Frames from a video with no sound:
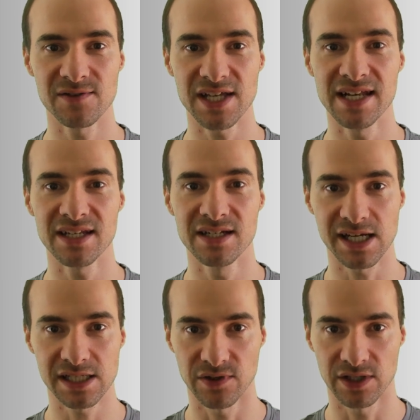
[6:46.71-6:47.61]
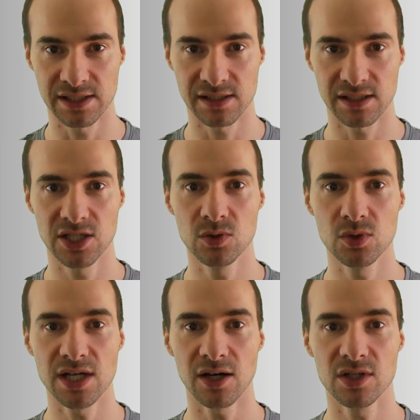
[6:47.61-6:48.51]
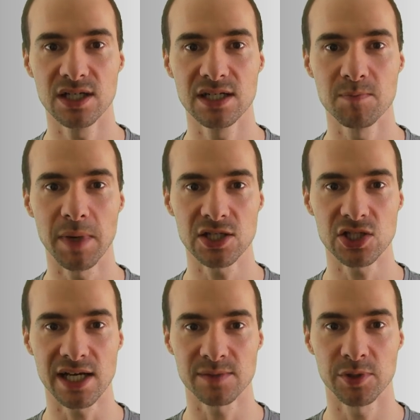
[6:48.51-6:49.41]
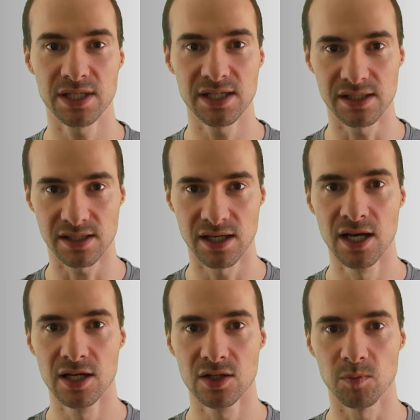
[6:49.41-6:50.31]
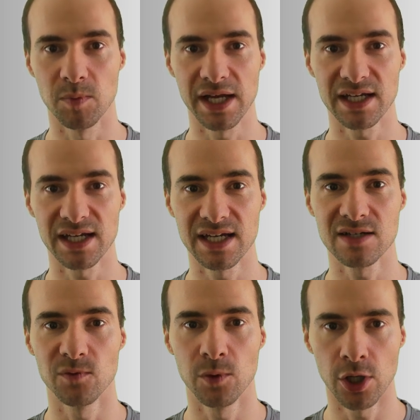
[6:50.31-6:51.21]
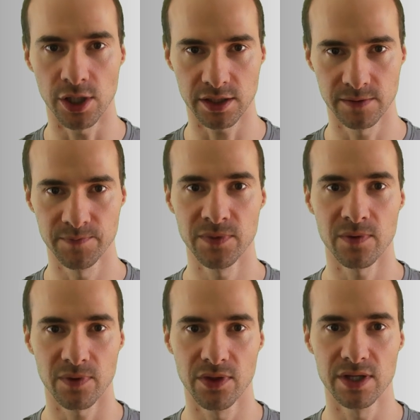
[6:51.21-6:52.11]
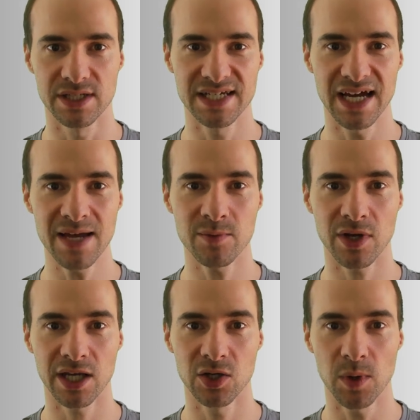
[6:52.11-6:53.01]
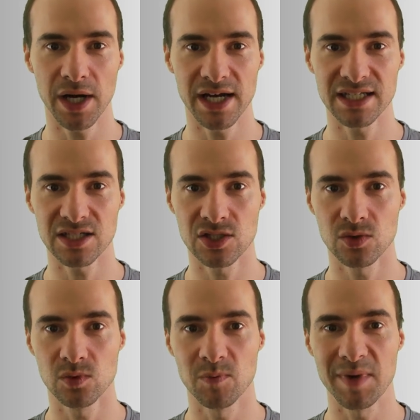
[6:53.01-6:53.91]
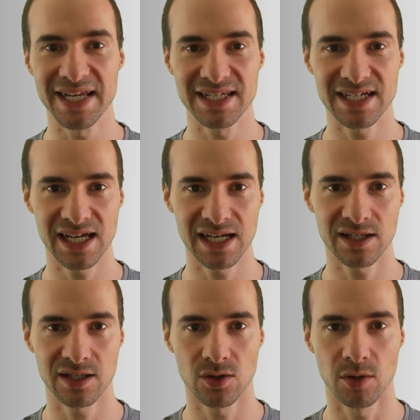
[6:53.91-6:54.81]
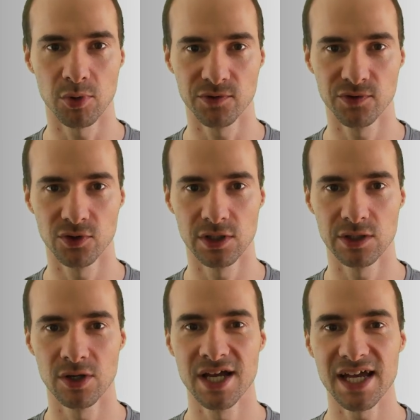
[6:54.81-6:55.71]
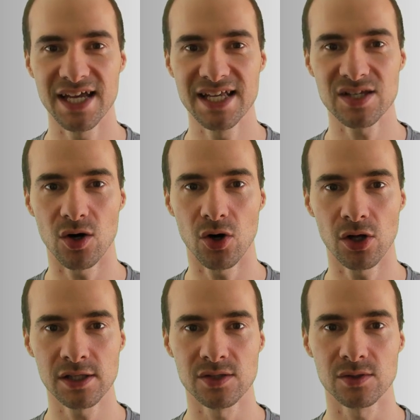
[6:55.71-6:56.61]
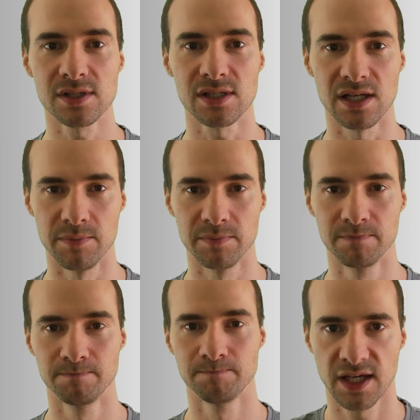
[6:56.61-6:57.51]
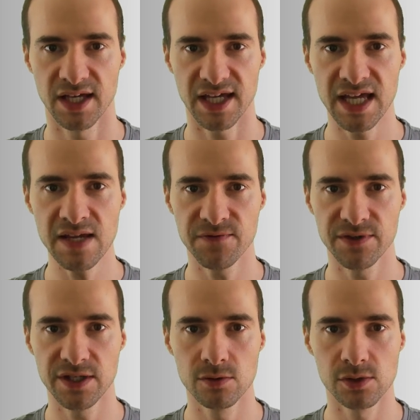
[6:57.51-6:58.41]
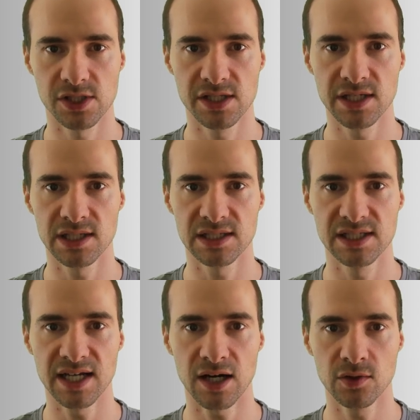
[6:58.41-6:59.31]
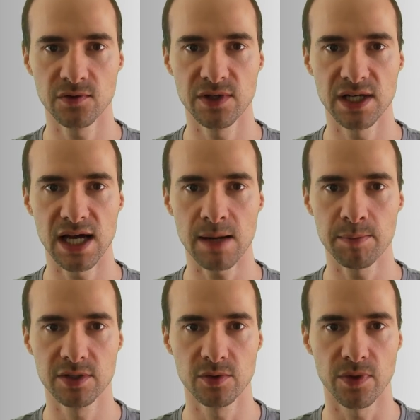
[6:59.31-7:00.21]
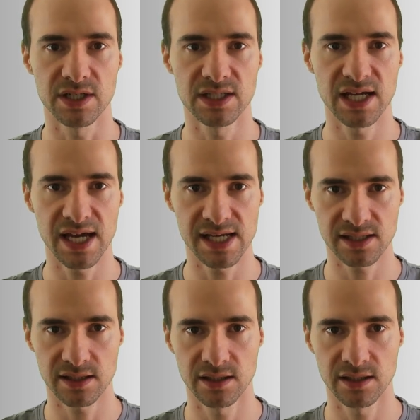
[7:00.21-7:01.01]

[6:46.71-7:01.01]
and index funds, you don't need much expertise to make it work. The time required to maintain your portfolio is also slim. If you still don't feel up to the task,